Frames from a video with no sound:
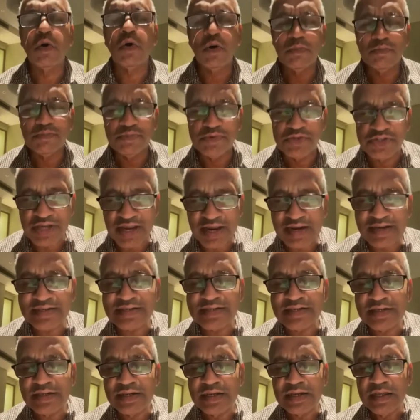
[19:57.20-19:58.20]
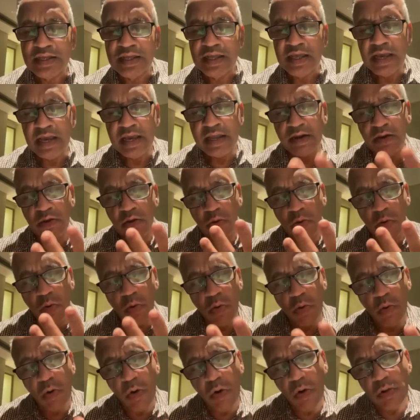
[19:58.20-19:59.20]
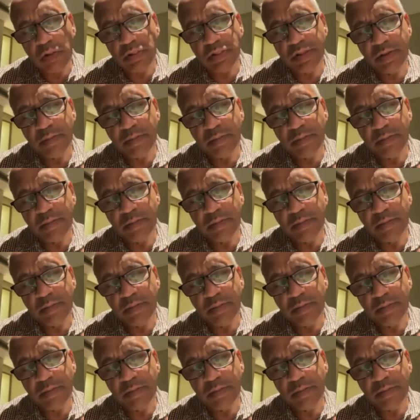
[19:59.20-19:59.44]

object, and all the